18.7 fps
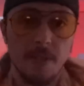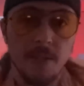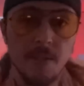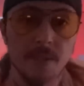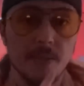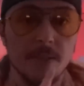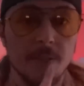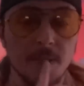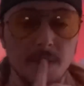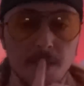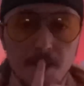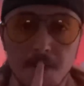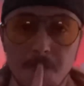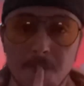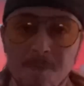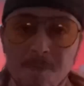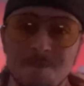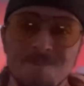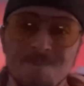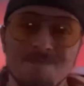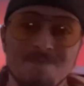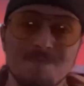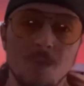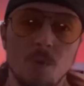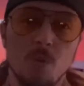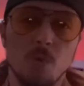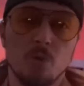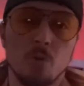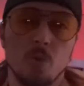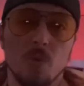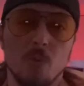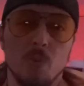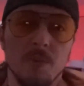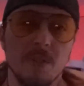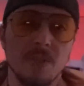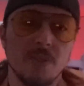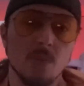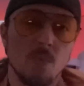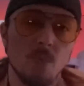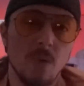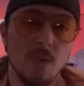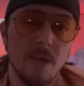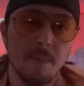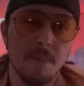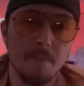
It's also the reason why